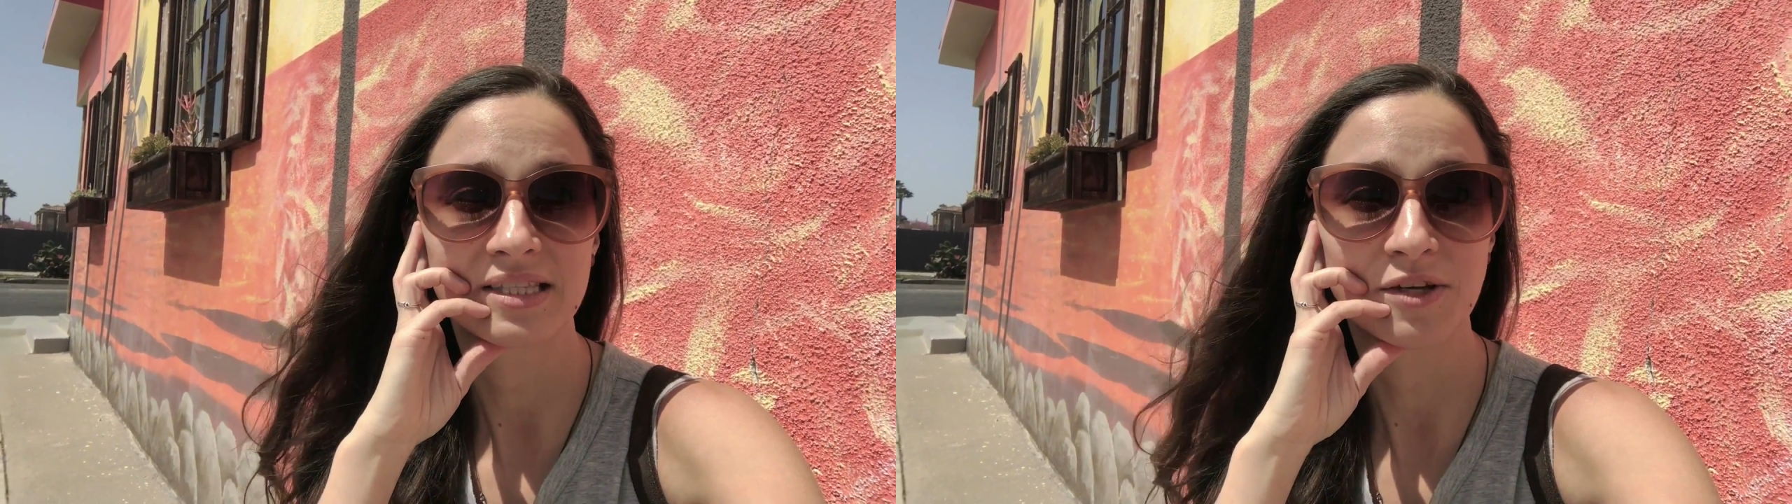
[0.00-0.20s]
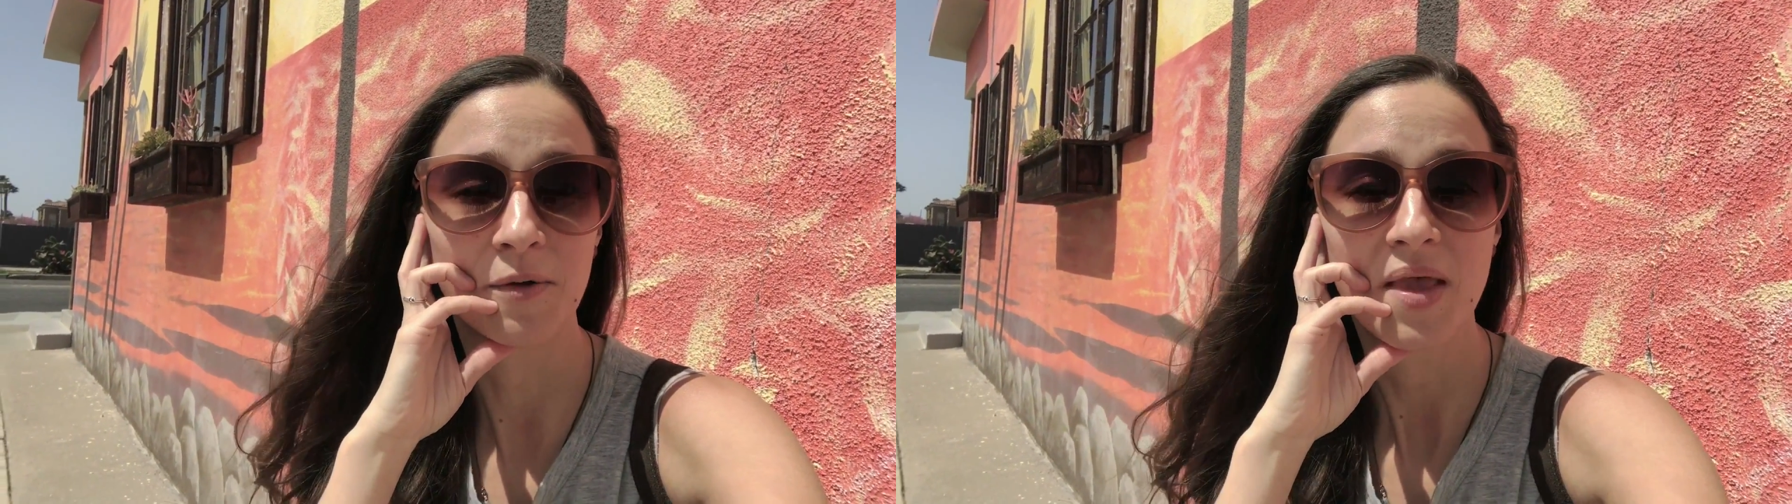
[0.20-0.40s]

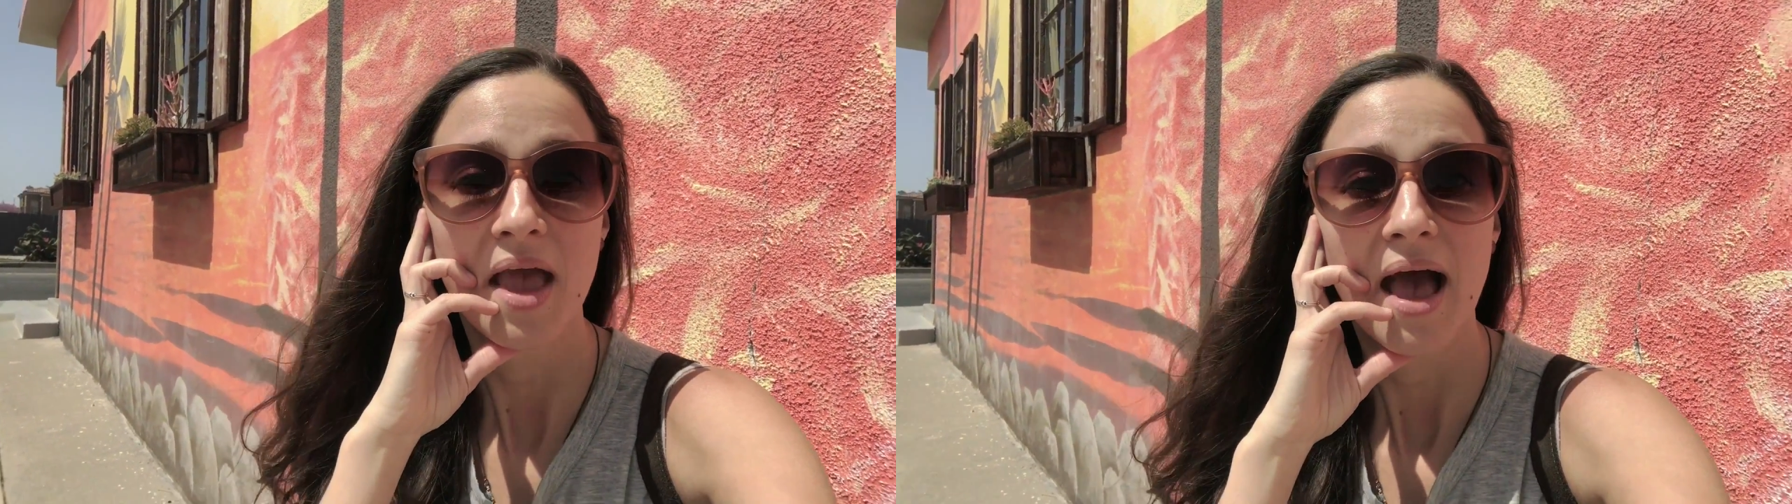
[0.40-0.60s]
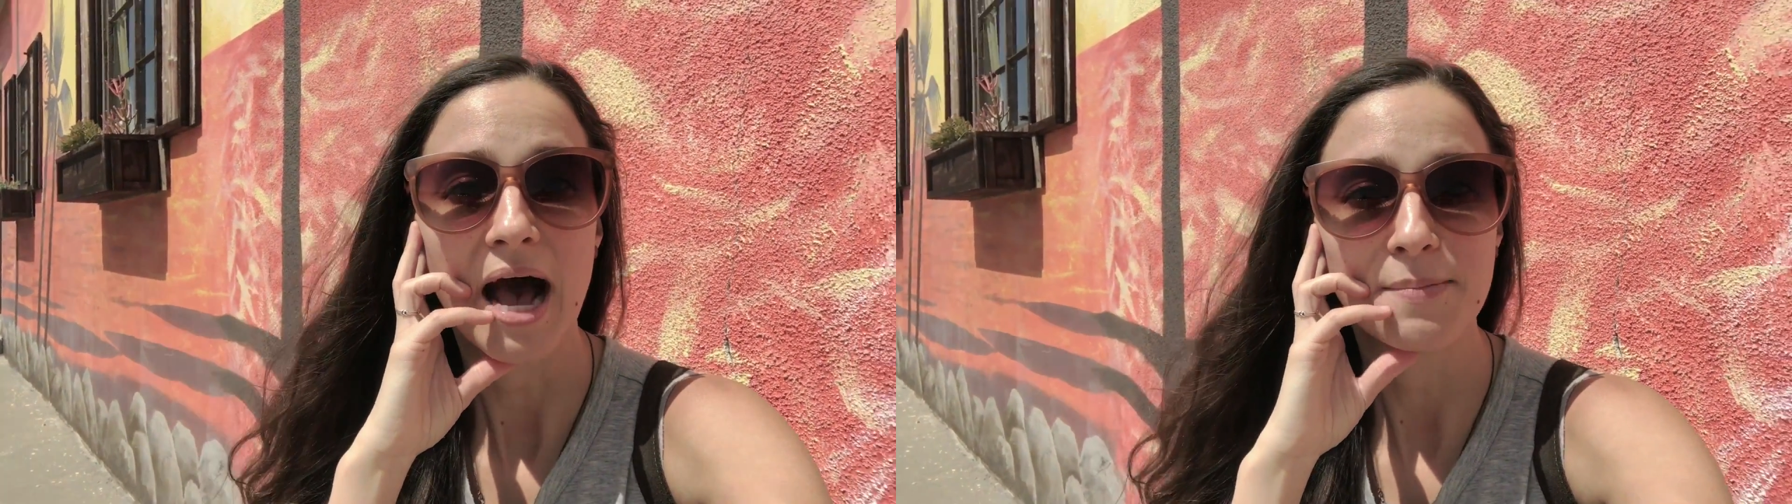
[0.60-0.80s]
So
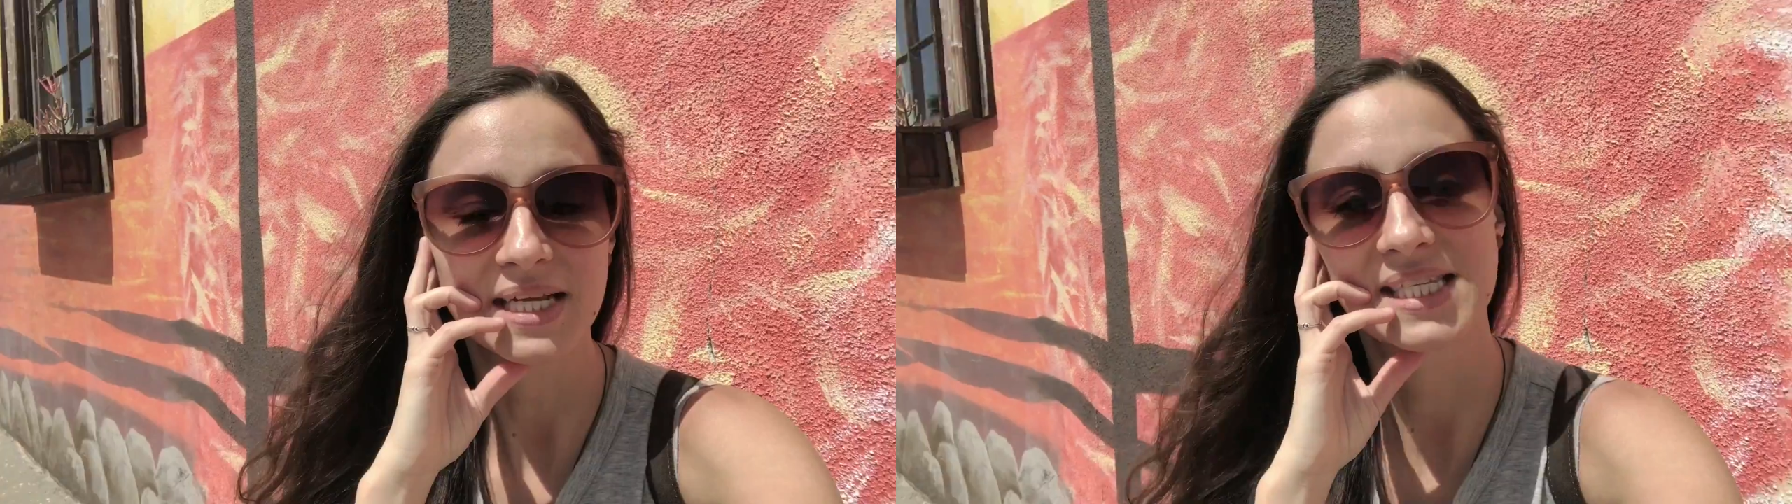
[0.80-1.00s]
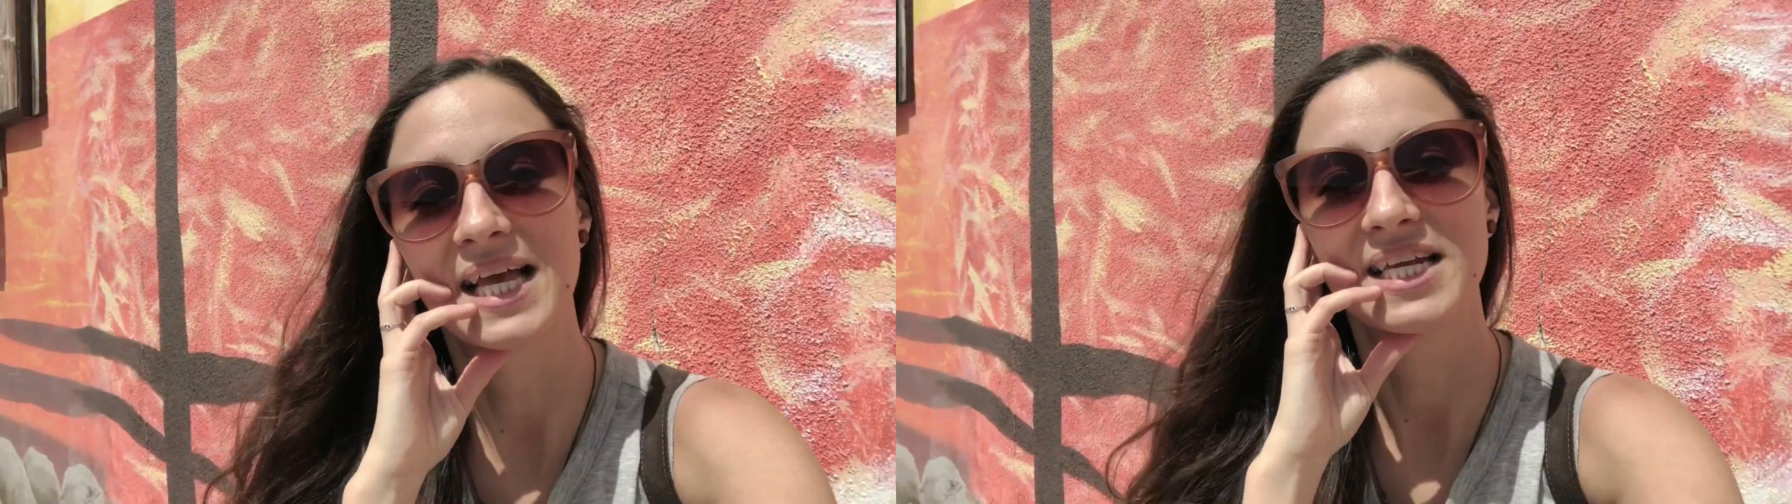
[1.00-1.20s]
I'm
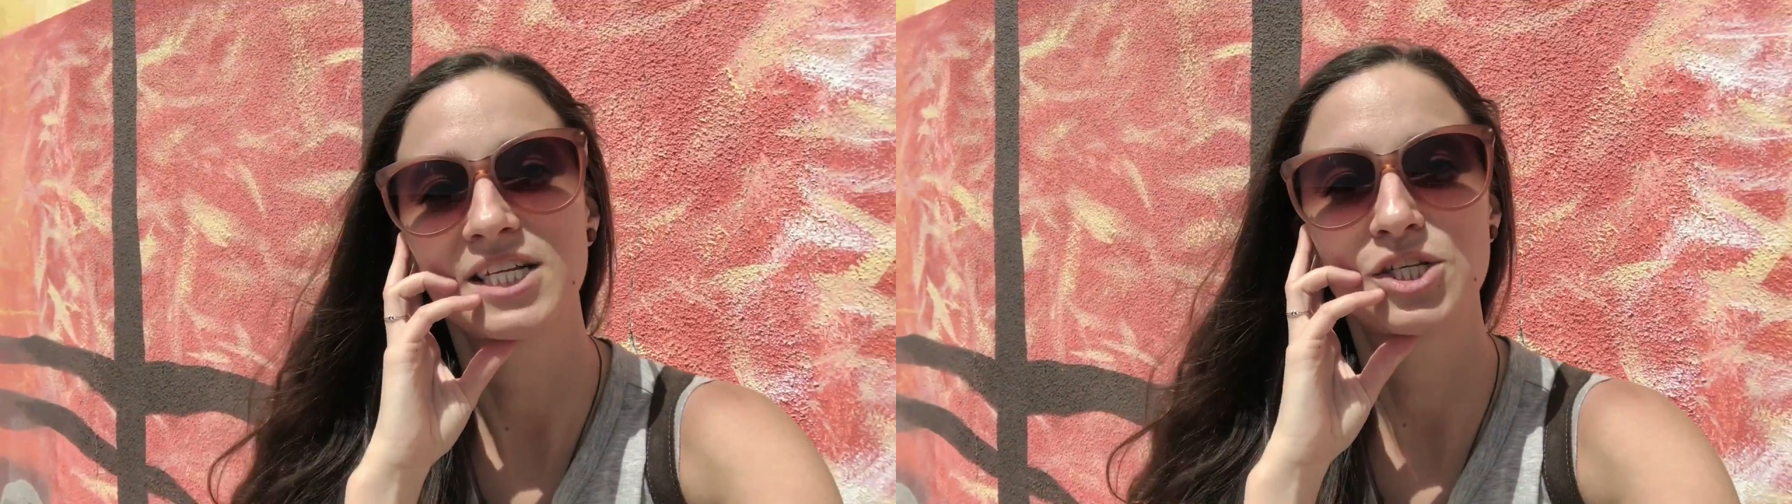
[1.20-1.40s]
excited